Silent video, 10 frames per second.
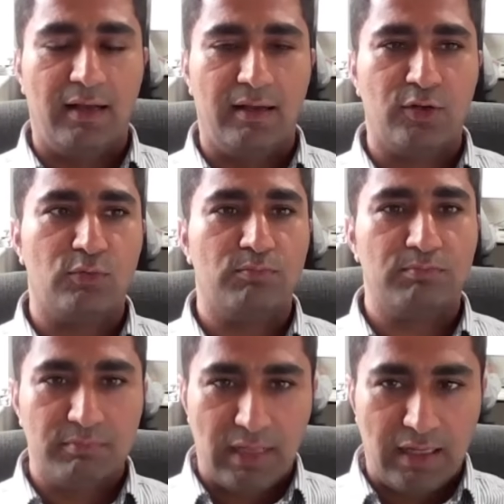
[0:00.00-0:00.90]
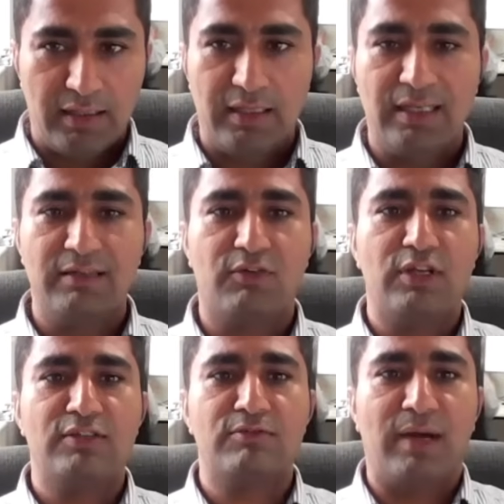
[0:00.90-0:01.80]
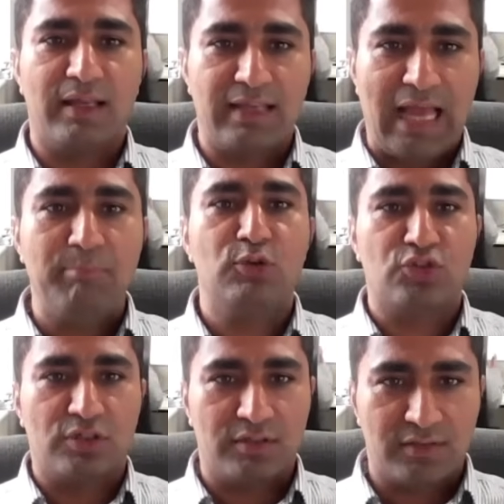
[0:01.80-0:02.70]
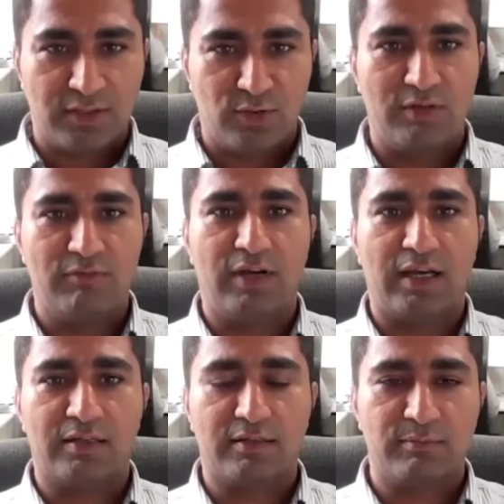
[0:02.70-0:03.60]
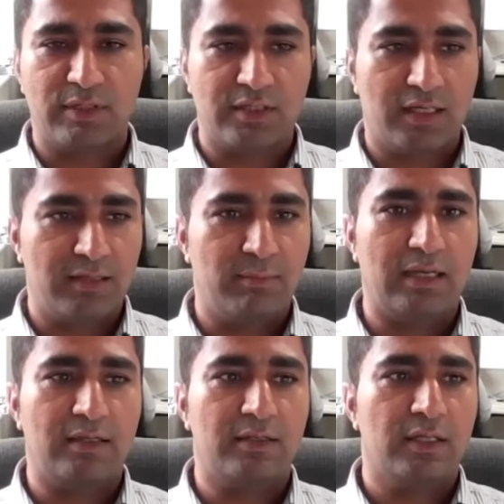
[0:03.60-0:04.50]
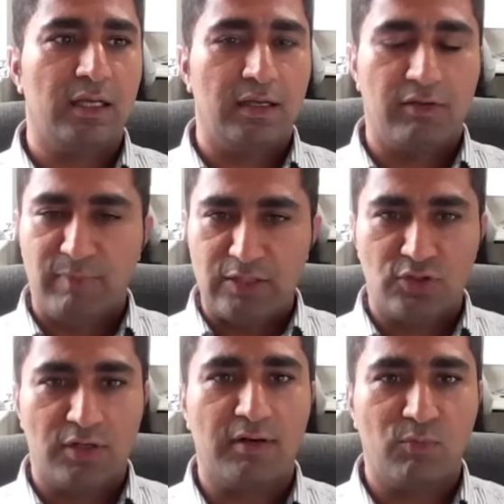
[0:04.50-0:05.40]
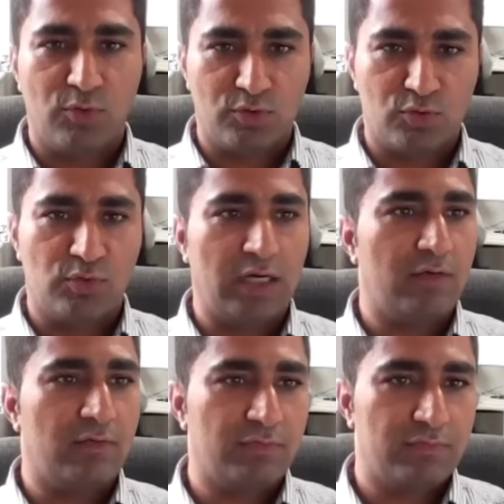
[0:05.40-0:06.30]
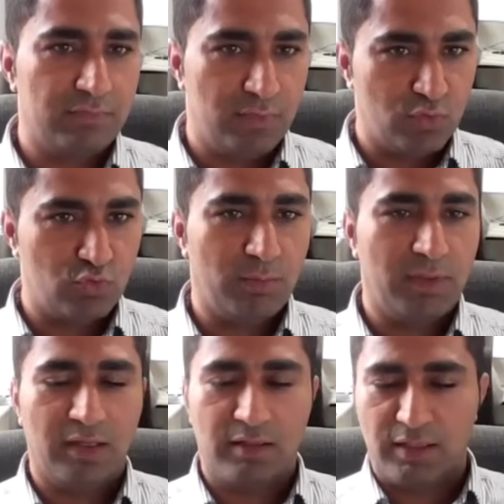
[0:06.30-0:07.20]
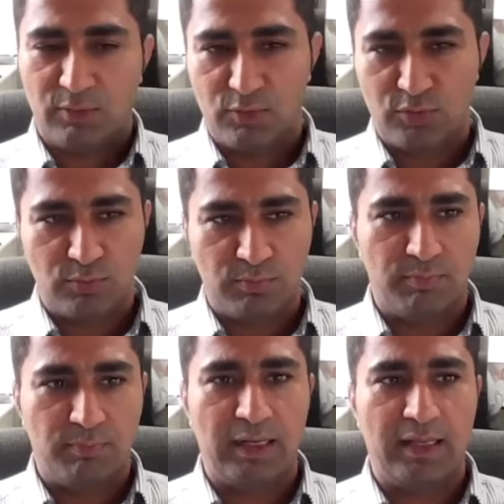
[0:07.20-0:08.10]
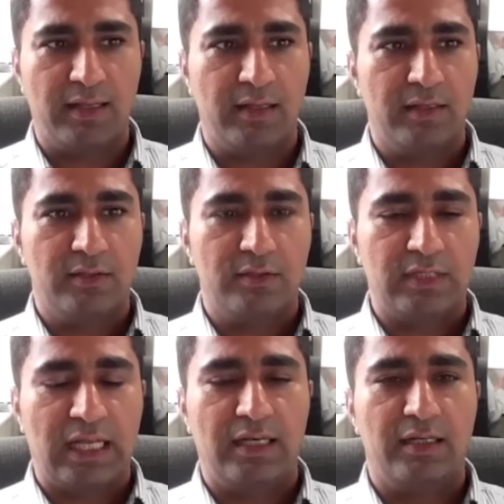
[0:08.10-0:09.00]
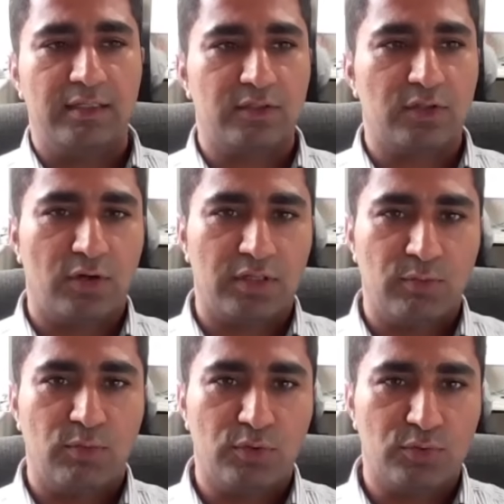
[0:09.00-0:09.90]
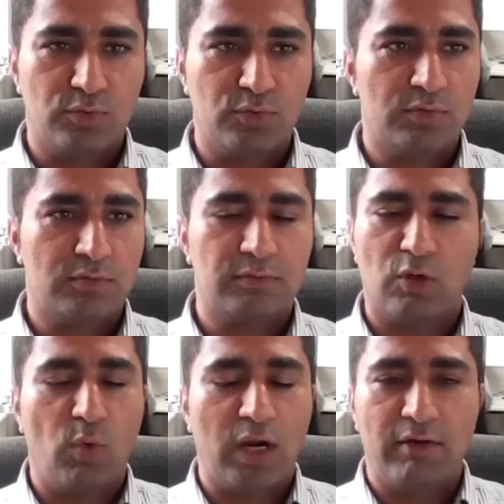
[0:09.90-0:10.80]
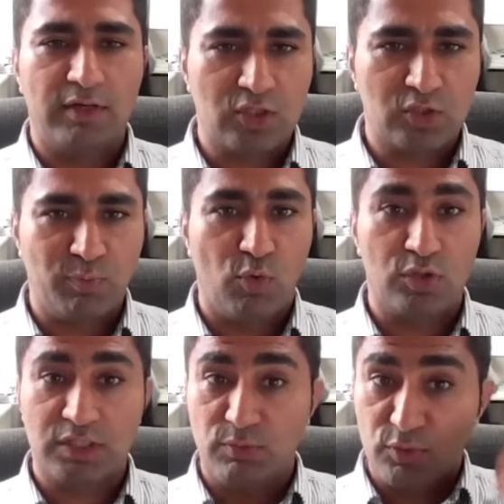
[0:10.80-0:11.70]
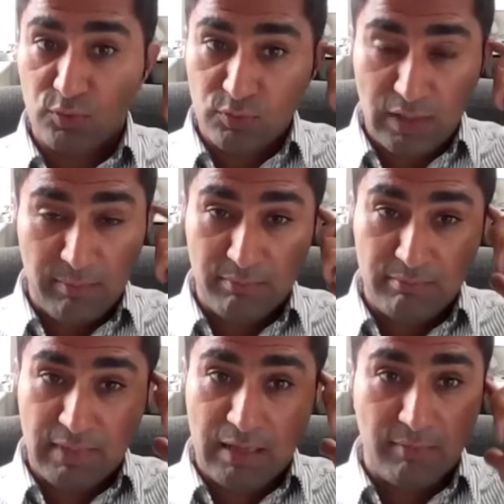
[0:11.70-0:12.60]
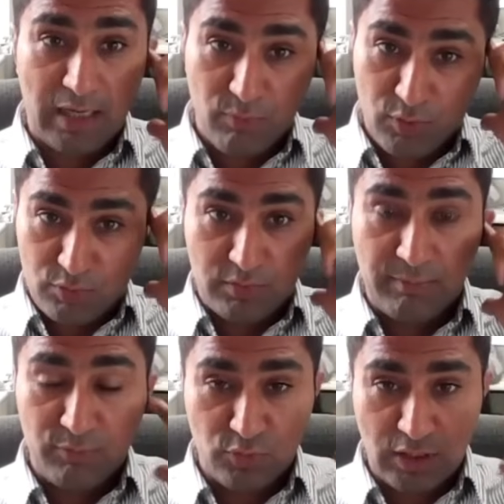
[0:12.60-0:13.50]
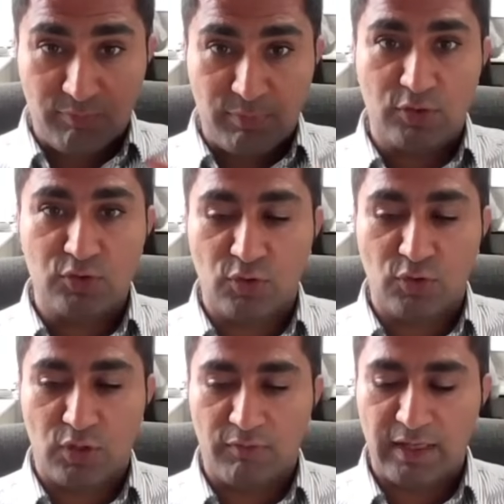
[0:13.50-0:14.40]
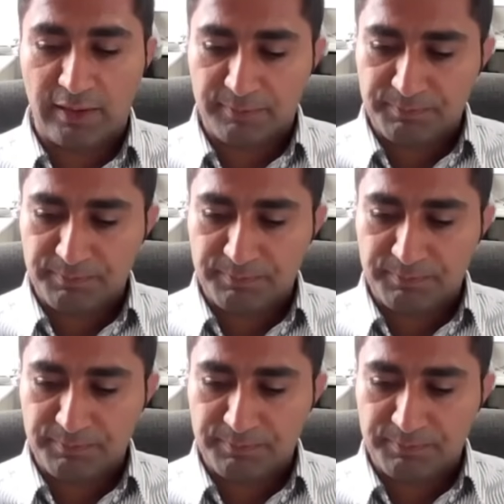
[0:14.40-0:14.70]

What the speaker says: You know, increased my ambitions. You know, in fact, basically, if my children wants to kind of do swimming, they want to play tennis, or they want to do, you know, whatever the sports they want to do, I want them to kind of pursue all of that.